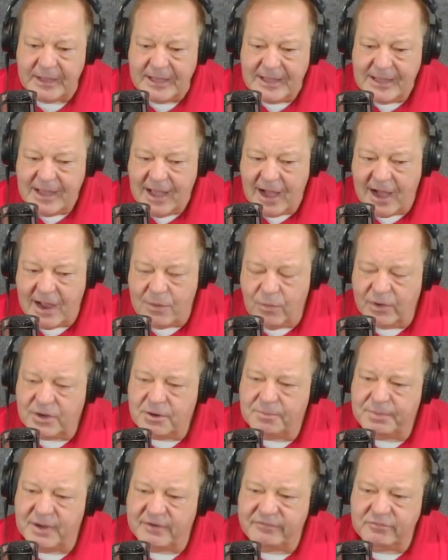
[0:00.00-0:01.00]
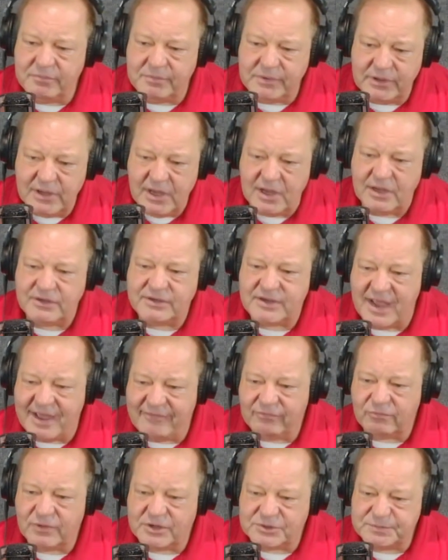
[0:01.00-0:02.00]
I went above and beyond to have a
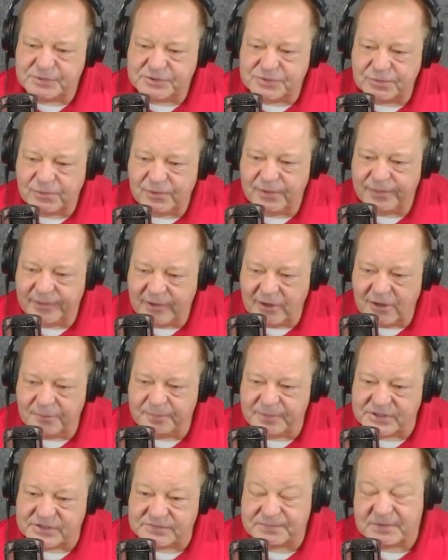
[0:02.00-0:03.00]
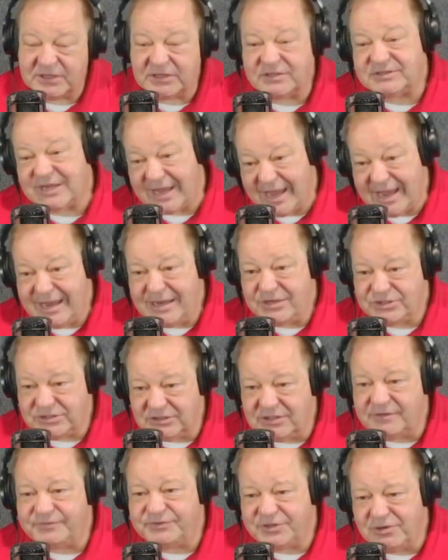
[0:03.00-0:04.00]
respiratory therapist because she
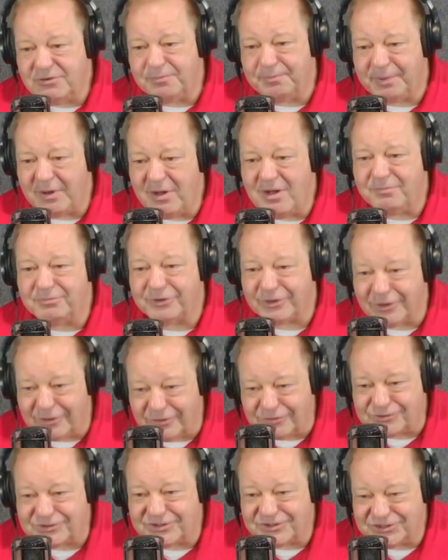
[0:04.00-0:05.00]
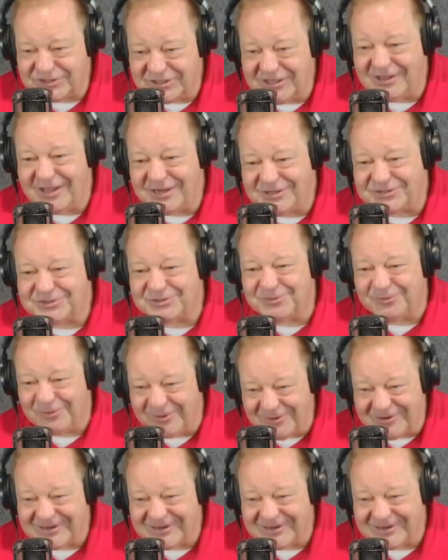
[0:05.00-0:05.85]
lives here in Palm Coast, and she likes to work.